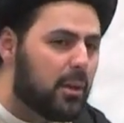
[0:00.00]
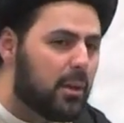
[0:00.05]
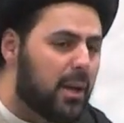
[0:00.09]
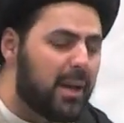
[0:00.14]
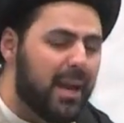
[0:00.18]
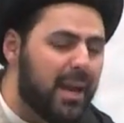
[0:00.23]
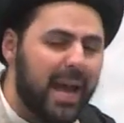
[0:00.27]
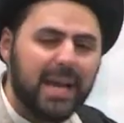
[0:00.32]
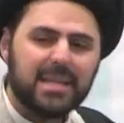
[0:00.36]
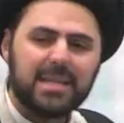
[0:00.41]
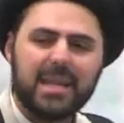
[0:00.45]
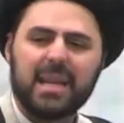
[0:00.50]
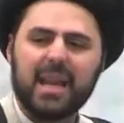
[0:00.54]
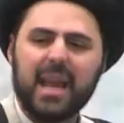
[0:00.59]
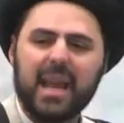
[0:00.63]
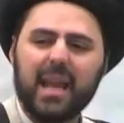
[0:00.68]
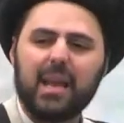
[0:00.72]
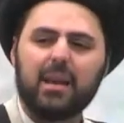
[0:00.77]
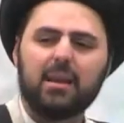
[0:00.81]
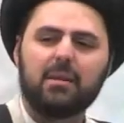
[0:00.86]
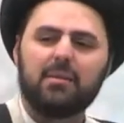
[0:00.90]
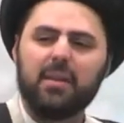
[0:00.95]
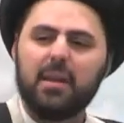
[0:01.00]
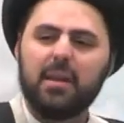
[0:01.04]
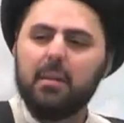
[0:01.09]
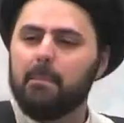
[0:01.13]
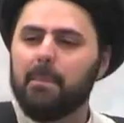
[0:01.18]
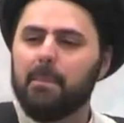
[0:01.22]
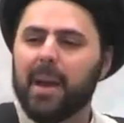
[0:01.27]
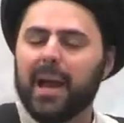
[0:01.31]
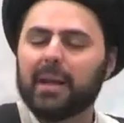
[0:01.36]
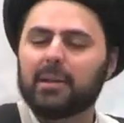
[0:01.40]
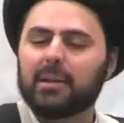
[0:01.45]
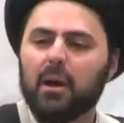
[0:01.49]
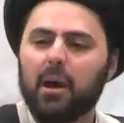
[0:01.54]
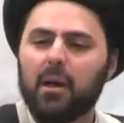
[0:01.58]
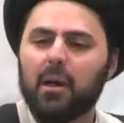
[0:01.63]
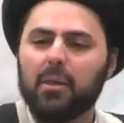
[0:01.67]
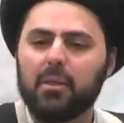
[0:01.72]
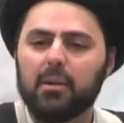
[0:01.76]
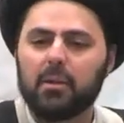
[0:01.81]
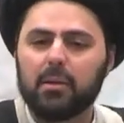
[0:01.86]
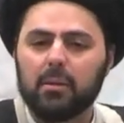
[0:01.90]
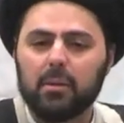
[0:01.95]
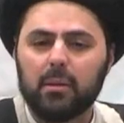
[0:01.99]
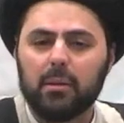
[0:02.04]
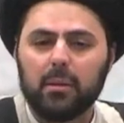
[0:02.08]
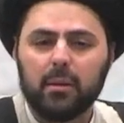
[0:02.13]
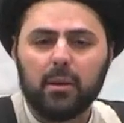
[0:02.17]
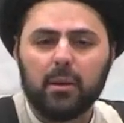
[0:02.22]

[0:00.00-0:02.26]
it has a negative impact on their